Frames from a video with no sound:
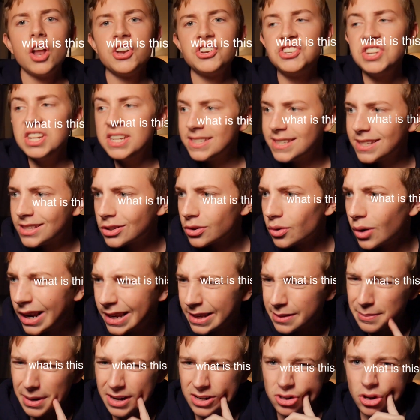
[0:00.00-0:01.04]
Jesus
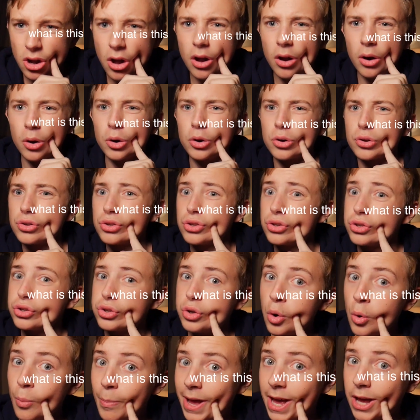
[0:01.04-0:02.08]
Christ, my tongue hurts
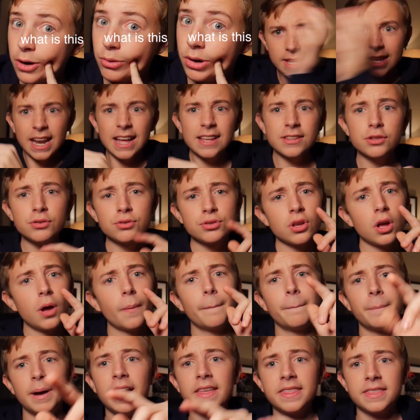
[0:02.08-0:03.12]
so bad right now. And as you
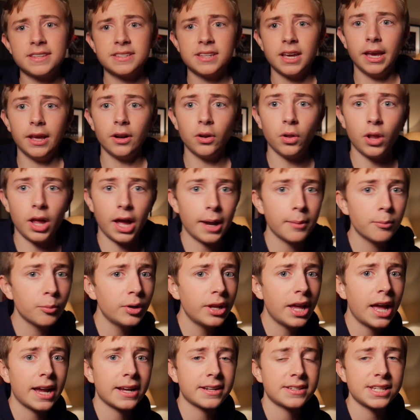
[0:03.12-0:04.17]
saw by the title, I'm
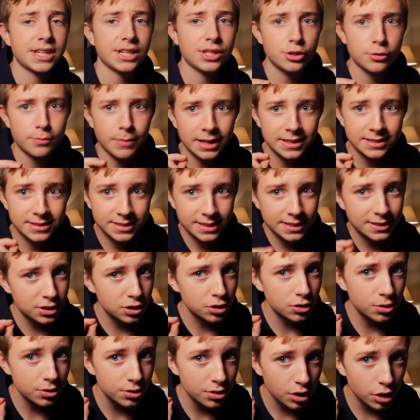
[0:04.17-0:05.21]
reacting to my
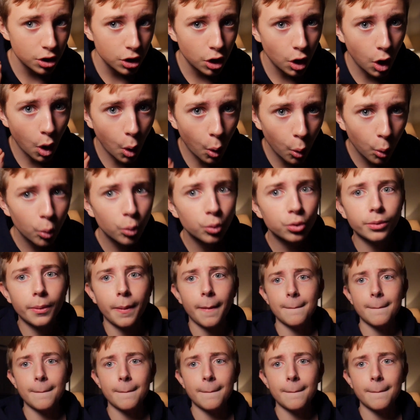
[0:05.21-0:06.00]
sister's old